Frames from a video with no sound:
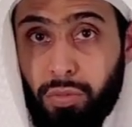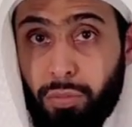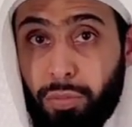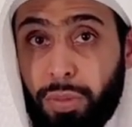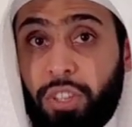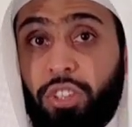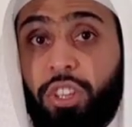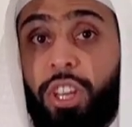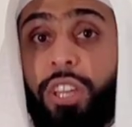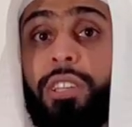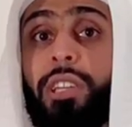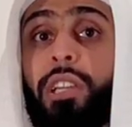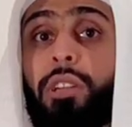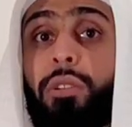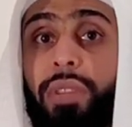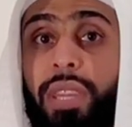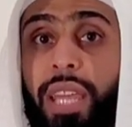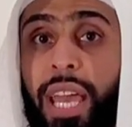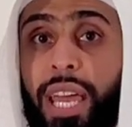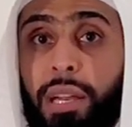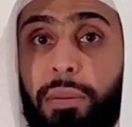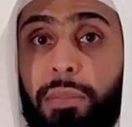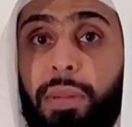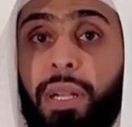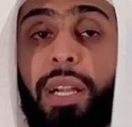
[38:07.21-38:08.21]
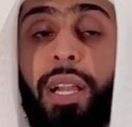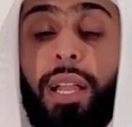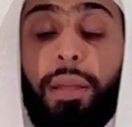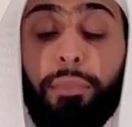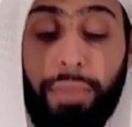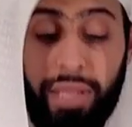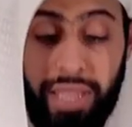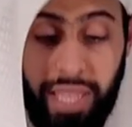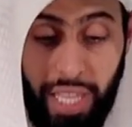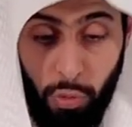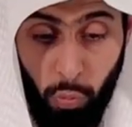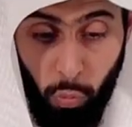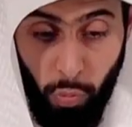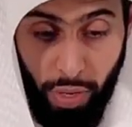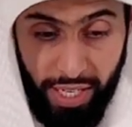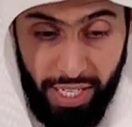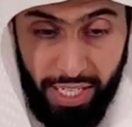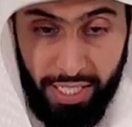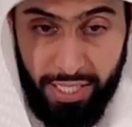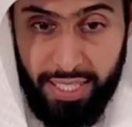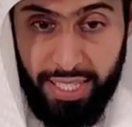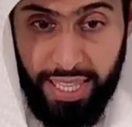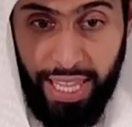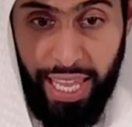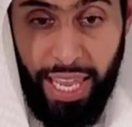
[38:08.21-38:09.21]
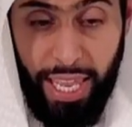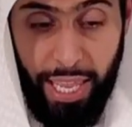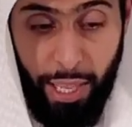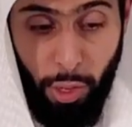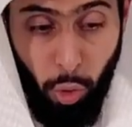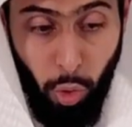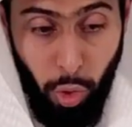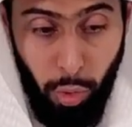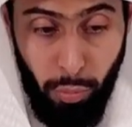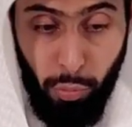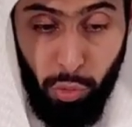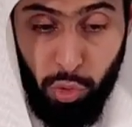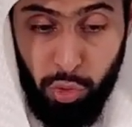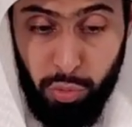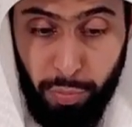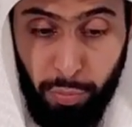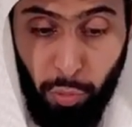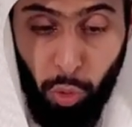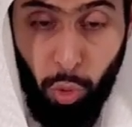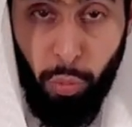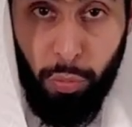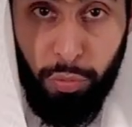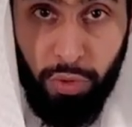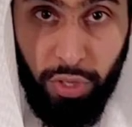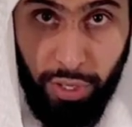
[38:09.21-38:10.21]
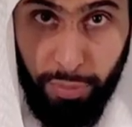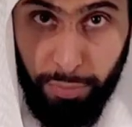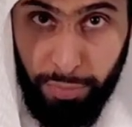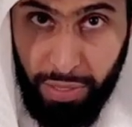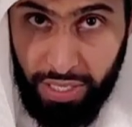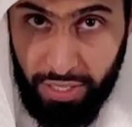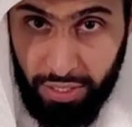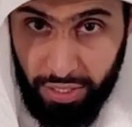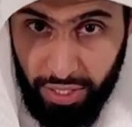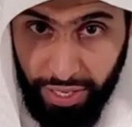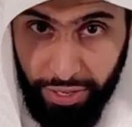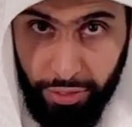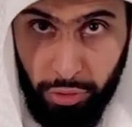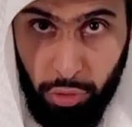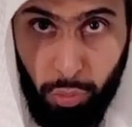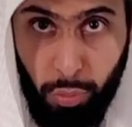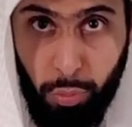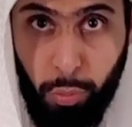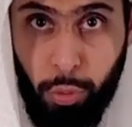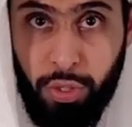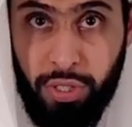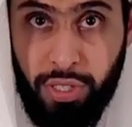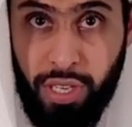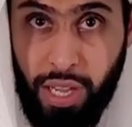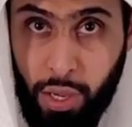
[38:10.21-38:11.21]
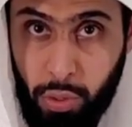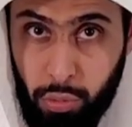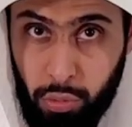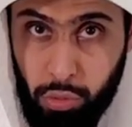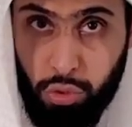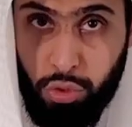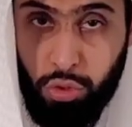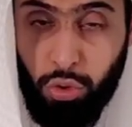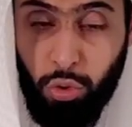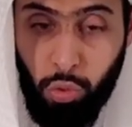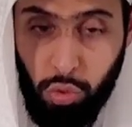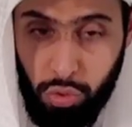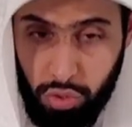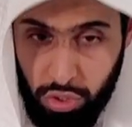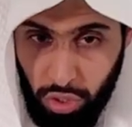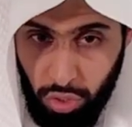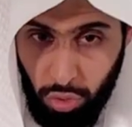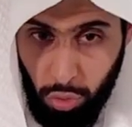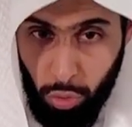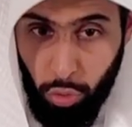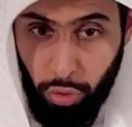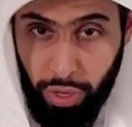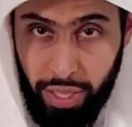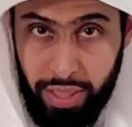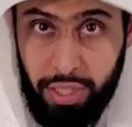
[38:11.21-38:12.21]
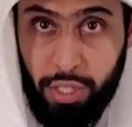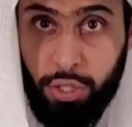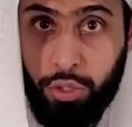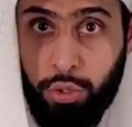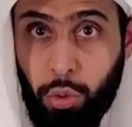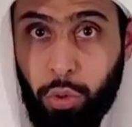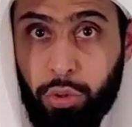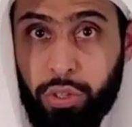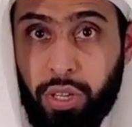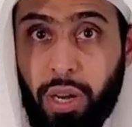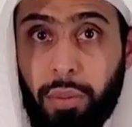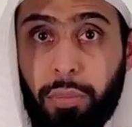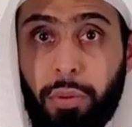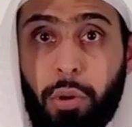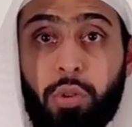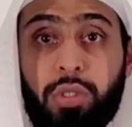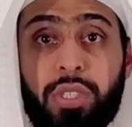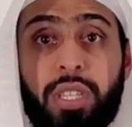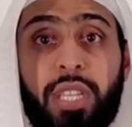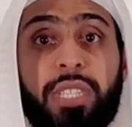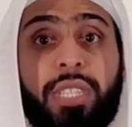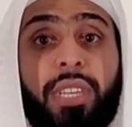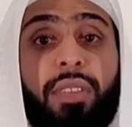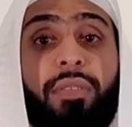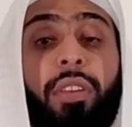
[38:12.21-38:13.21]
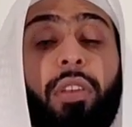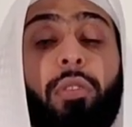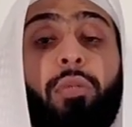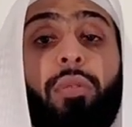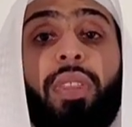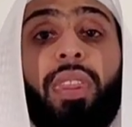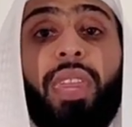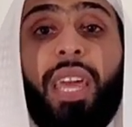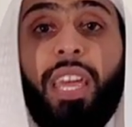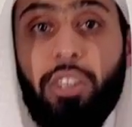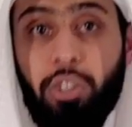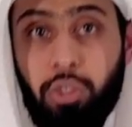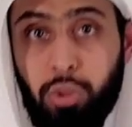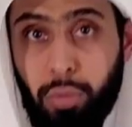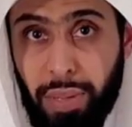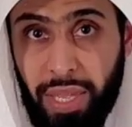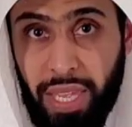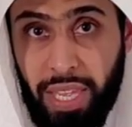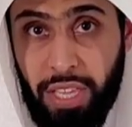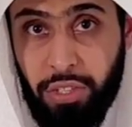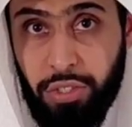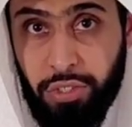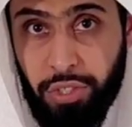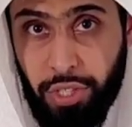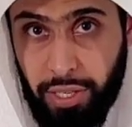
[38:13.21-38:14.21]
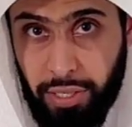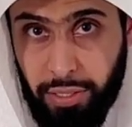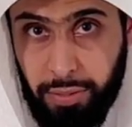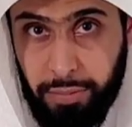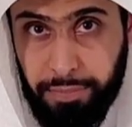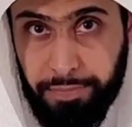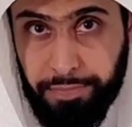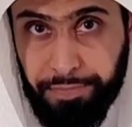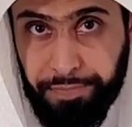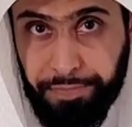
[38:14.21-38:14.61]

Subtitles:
Be gentle with the animal. But then when it's there almost or being tried to put down to slaughter or in the slaughtering process, if it were then to be injured,